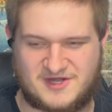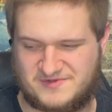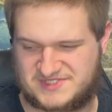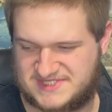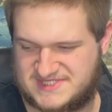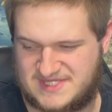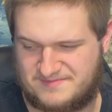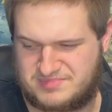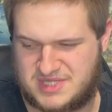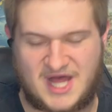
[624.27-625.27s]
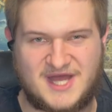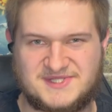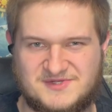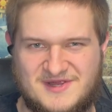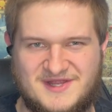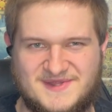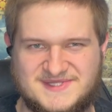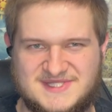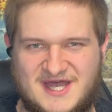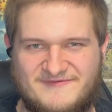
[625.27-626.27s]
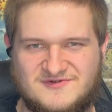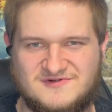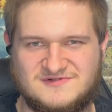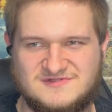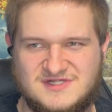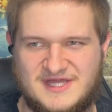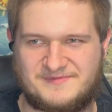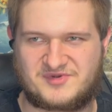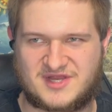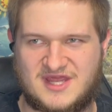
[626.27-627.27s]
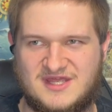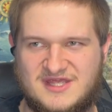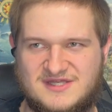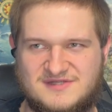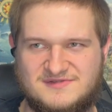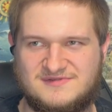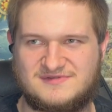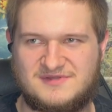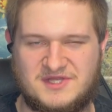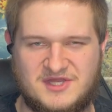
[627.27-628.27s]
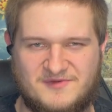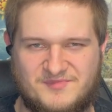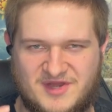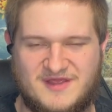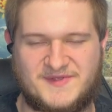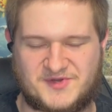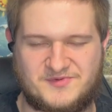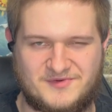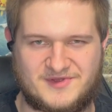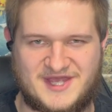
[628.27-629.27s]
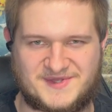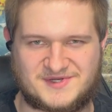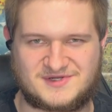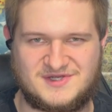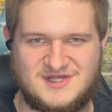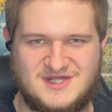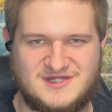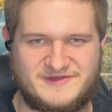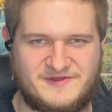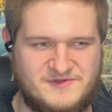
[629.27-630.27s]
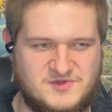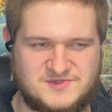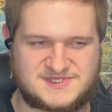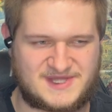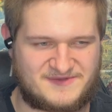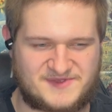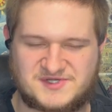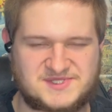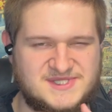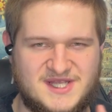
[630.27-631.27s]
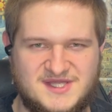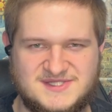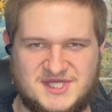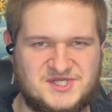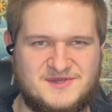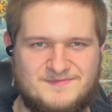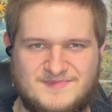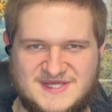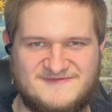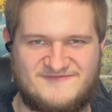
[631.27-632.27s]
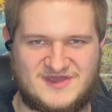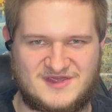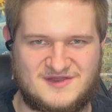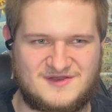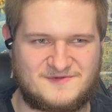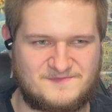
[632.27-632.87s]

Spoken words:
just the plot surrounding this novel and bringing in, bringing the crew together, who's like, they're just like such a misfit,